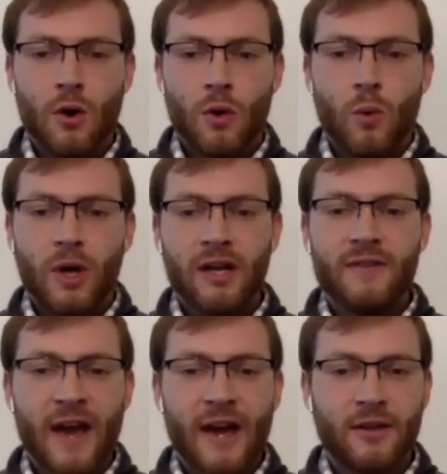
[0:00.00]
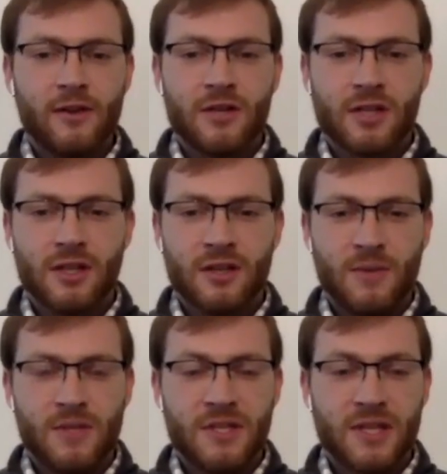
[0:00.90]
What kind of accuracy
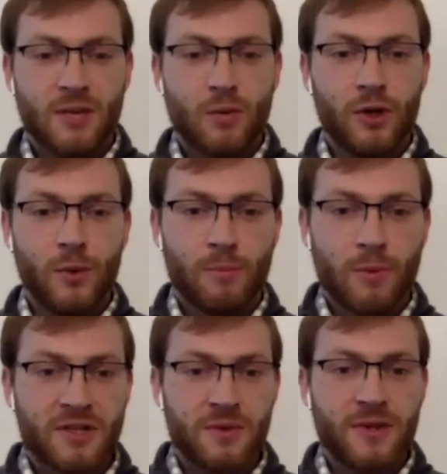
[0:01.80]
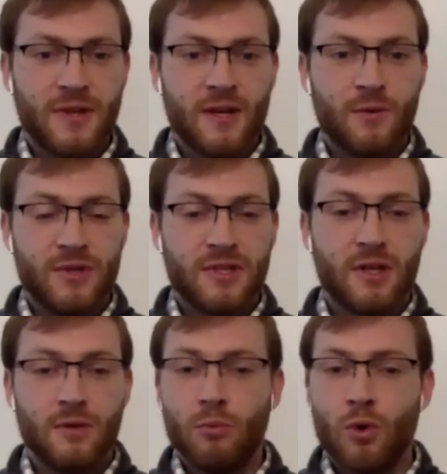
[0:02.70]
did we see? Were you impressed with it? Was
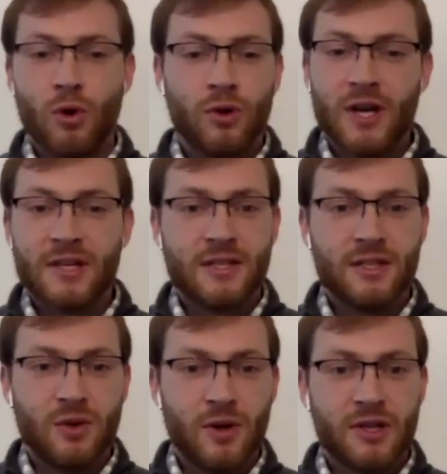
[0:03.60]
it more or less than you were